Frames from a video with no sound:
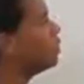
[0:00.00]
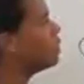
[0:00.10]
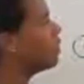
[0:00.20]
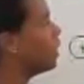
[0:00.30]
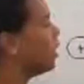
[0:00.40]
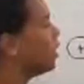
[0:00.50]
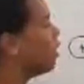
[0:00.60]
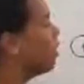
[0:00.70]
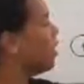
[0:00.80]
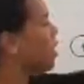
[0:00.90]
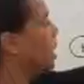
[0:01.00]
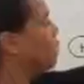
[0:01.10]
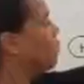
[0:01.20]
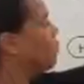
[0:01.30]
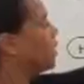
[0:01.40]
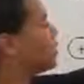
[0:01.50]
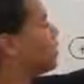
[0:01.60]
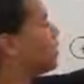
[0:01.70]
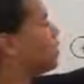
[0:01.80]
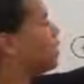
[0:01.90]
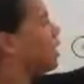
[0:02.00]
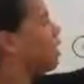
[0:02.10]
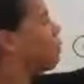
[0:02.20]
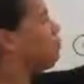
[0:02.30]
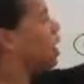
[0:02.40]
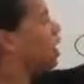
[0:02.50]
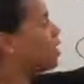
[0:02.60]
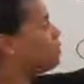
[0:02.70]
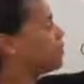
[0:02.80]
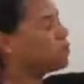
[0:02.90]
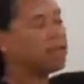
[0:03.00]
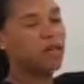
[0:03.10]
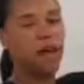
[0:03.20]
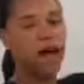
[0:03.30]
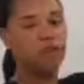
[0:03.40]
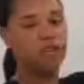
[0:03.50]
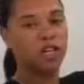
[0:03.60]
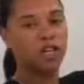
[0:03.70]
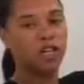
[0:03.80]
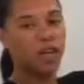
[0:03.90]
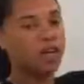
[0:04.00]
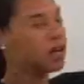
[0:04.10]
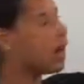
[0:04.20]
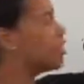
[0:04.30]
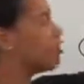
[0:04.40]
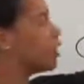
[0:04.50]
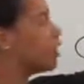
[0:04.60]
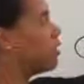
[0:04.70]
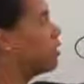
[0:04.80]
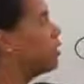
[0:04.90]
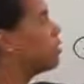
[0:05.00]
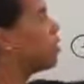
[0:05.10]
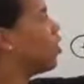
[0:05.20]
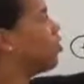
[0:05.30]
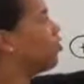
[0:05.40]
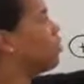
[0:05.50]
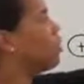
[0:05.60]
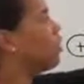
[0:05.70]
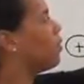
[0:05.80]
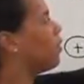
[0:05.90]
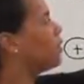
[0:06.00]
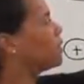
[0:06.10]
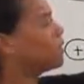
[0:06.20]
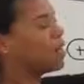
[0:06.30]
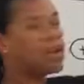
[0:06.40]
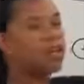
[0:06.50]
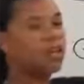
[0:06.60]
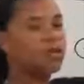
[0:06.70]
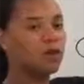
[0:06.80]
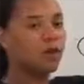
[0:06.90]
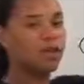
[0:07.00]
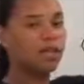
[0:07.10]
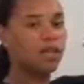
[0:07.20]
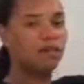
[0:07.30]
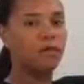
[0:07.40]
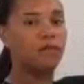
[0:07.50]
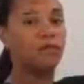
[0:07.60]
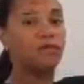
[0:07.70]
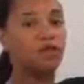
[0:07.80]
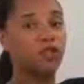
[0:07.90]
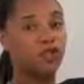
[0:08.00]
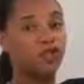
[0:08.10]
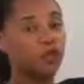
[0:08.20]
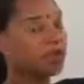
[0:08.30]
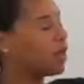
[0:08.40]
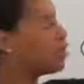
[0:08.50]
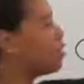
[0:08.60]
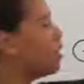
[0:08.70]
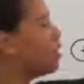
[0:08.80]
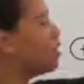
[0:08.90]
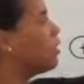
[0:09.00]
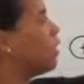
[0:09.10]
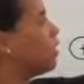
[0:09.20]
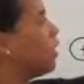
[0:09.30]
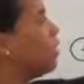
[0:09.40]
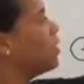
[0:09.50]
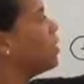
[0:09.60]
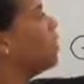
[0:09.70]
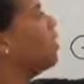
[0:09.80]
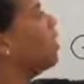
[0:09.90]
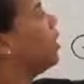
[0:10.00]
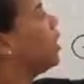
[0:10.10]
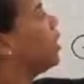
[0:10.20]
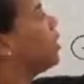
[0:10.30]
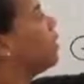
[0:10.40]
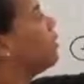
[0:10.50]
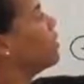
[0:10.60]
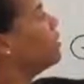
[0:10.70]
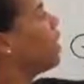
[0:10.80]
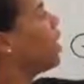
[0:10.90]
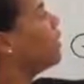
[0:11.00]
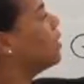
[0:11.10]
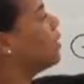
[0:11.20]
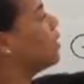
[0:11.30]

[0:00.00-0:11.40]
So here I've depicted a bond between hydrogen and hydrogen. So remember that this line here is representative of two electrons, right? So here in this bond,